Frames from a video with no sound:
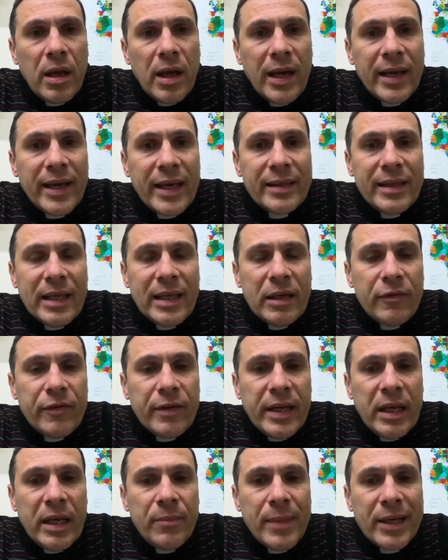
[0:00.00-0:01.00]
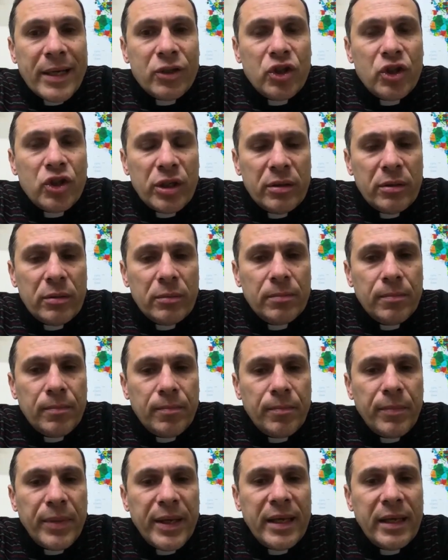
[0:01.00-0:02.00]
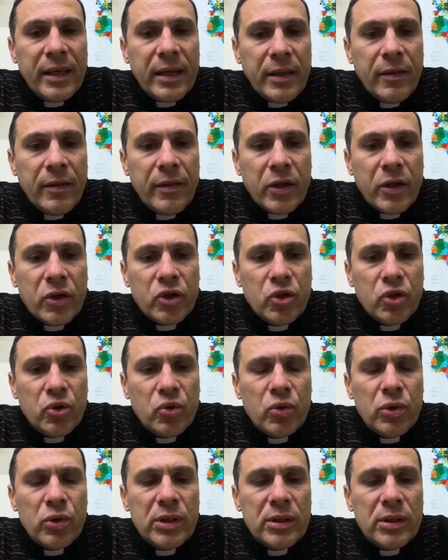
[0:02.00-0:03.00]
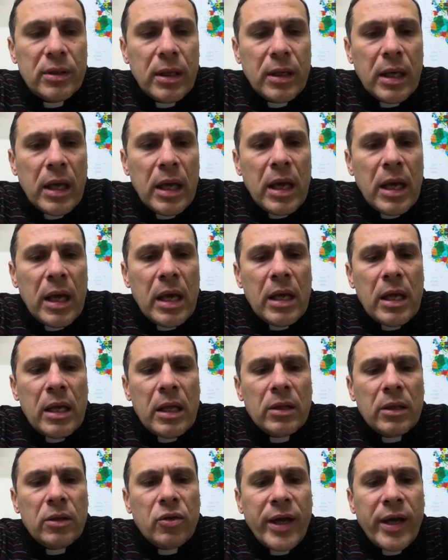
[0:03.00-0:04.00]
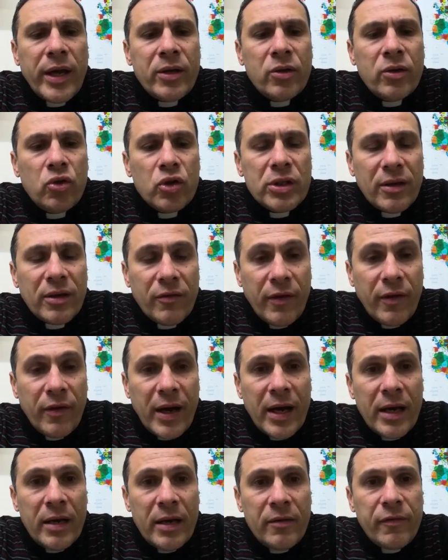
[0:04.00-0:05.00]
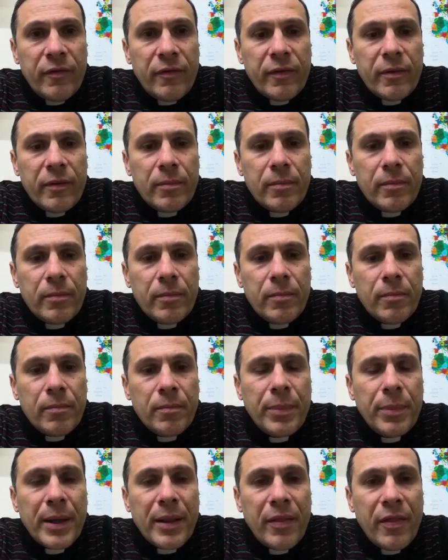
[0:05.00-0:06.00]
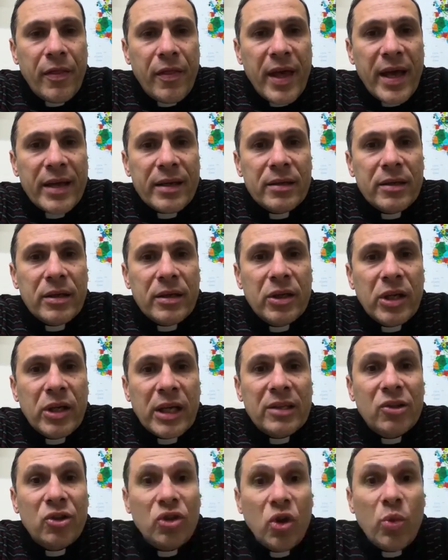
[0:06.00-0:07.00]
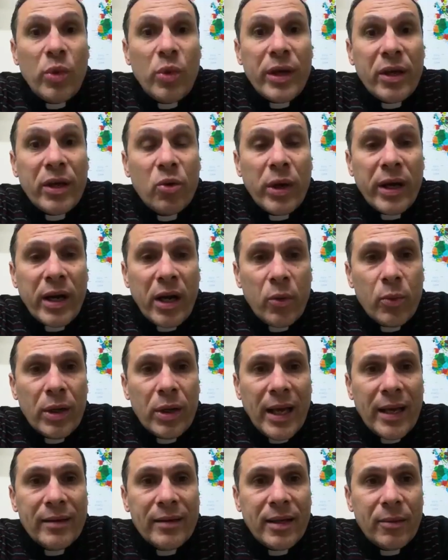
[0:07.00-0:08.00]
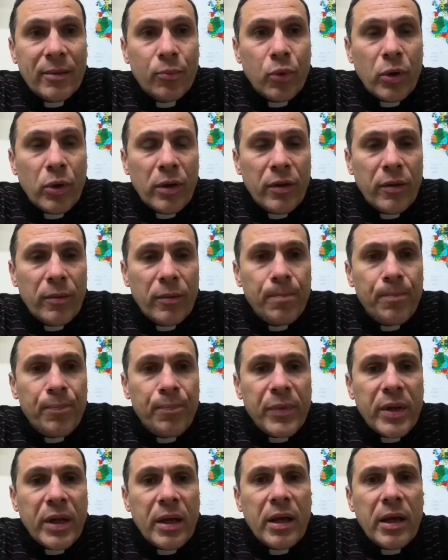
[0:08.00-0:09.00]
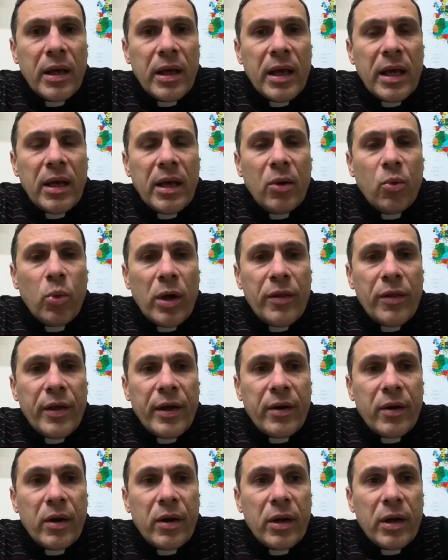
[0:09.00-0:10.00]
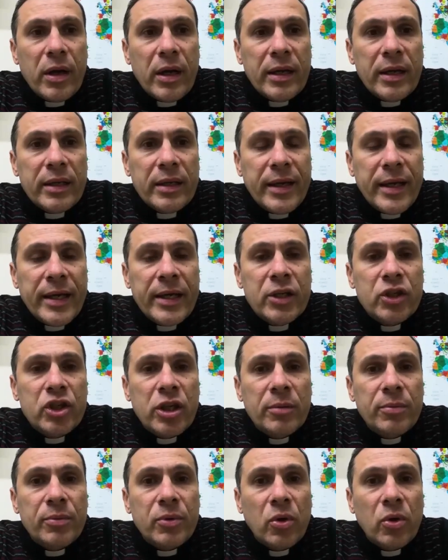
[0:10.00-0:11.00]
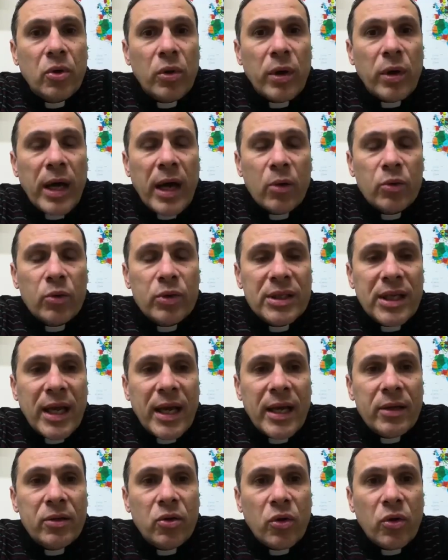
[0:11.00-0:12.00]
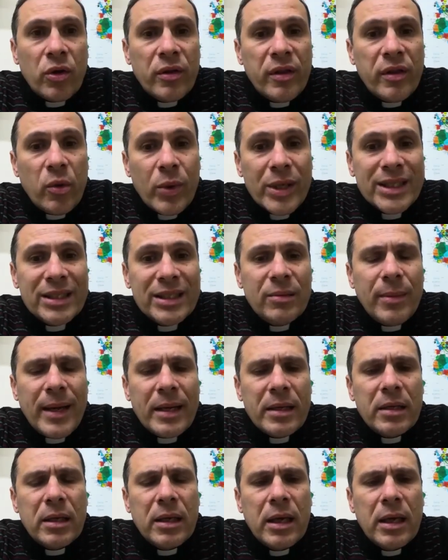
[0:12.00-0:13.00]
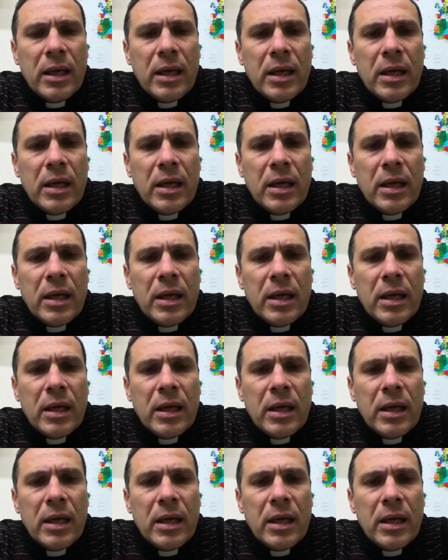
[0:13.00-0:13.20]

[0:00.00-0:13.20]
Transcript: I can't even imagine being in their shoes, trying to survive, but then not knowing where I will end up with. Whether in Egypt or outside or in the West Bank.